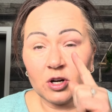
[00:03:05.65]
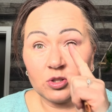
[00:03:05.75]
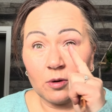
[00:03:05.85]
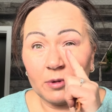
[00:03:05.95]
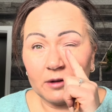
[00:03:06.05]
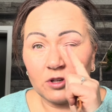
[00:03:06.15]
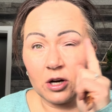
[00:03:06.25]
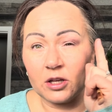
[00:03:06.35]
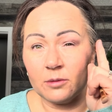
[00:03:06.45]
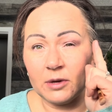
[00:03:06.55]
so a bit of dark
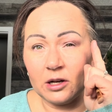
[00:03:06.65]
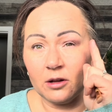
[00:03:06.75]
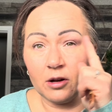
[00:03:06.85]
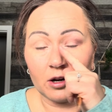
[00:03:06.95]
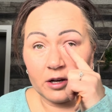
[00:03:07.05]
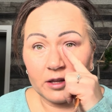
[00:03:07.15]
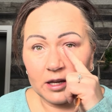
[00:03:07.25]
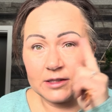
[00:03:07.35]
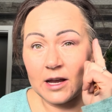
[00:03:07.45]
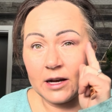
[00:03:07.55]
in the middle or in the
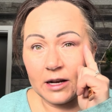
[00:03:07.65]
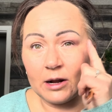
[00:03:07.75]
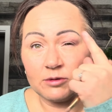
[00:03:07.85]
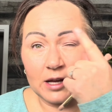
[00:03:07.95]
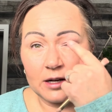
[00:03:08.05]
inside and outside,